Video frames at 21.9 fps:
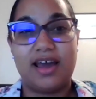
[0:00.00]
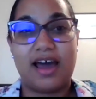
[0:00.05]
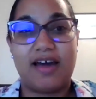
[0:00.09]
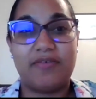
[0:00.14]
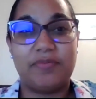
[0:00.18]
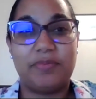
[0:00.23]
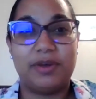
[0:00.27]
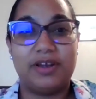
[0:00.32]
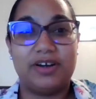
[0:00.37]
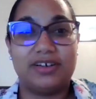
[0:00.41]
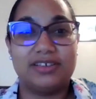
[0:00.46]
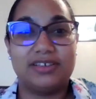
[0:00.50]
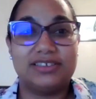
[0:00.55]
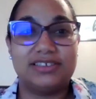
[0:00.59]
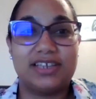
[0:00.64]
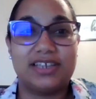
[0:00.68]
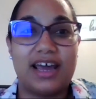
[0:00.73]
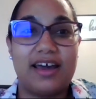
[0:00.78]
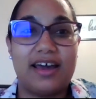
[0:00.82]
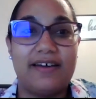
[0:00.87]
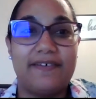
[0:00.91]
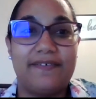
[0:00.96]
I've been on
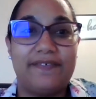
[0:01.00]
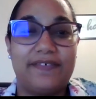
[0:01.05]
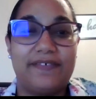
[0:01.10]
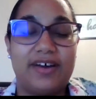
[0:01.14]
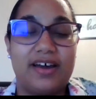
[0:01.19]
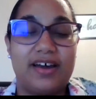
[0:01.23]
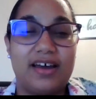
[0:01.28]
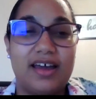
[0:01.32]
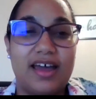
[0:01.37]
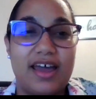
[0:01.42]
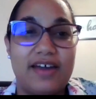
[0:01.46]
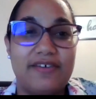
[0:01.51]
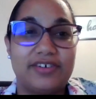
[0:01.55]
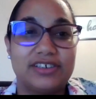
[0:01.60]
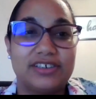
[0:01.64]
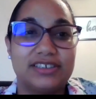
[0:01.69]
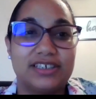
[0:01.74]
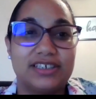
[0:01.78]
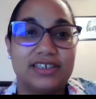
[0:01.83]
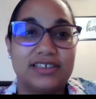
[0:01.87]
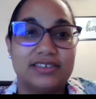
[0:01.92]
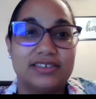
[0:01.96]
staff ever
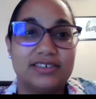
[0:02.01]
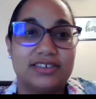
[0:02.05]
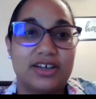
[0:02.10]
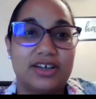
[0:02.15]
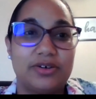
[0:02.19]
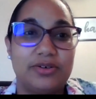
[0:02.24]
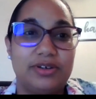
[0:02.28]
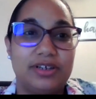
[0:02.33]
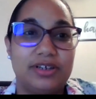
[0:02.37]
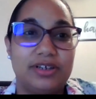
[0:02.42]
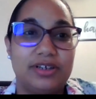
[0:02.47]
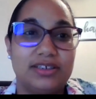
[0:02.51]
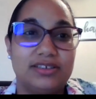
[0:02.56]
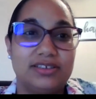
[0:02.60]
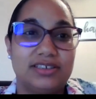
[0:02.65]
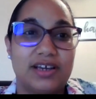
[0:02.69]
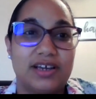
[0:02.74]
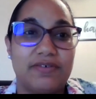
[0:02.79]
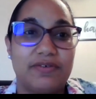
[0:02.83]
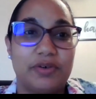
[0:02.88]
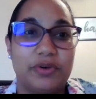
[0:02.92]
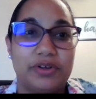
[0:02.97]
since, so did
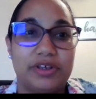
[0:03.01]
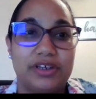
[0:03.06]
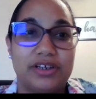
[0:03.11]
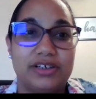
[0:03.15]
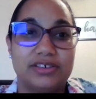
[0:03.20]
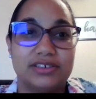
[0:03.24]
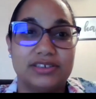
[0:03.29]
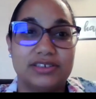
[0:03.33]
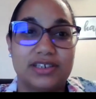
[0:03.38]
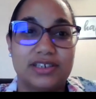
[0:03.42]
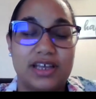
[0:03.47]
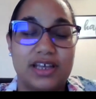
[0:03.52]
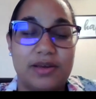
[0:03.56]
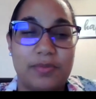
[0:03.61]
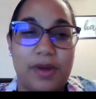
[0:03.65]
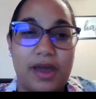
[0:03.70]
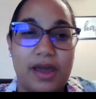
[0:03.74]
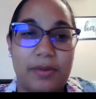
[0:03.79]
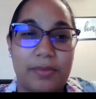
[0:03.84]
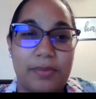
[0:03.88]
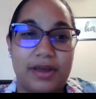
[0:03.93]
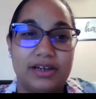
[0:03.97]
several years as an
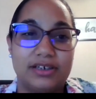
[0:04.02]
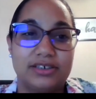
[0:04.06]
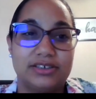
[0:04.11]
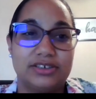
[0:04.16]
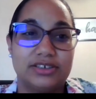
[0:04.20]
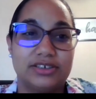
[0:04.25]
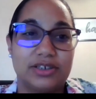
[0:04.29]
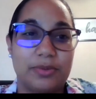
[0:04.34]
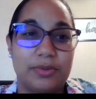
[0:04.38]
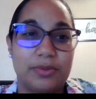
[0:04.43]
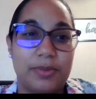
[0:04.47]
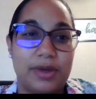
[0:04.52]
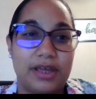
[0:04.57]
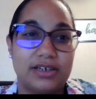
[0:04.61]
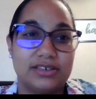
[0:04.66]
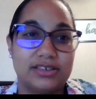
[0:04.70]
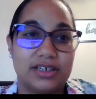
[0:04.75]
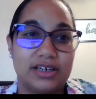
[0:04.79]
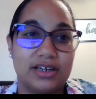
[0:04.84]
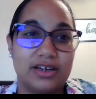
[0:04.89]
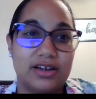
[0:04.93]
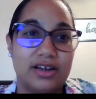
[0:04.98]
impact manager, so
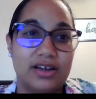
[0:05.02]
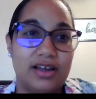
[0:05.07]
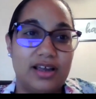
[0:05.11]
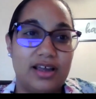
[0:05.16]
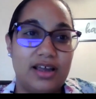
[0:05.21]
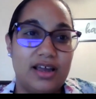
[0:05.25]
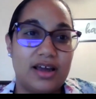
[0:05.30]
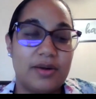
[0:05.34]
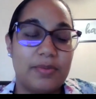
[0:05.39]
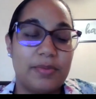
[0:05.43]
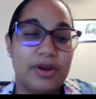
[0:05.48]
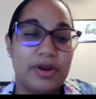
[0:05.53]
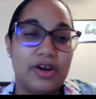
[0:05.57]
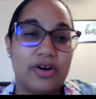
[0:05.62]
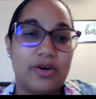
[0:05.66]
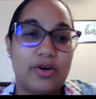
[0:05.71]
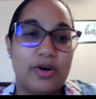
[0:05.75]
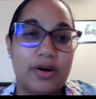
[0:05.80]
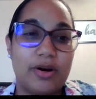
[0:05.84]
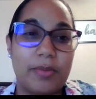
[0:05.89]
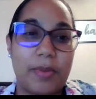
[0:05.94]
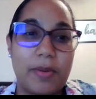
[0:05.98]
managing
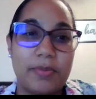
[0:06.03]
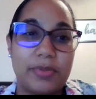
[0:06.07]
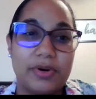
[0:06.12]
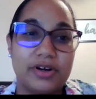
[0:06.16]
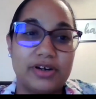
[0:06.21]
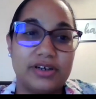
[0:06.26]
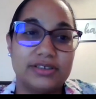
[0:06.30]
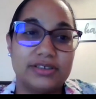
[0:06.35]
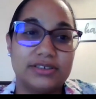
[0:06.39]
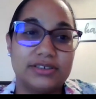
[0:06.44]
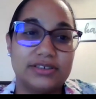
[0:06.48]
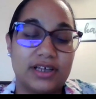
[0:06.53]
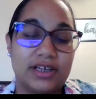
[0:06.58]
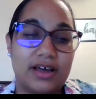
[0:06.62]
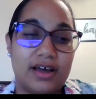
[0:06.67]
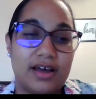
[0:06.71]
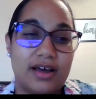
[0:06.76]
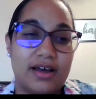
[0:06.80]
AmeriCorps members,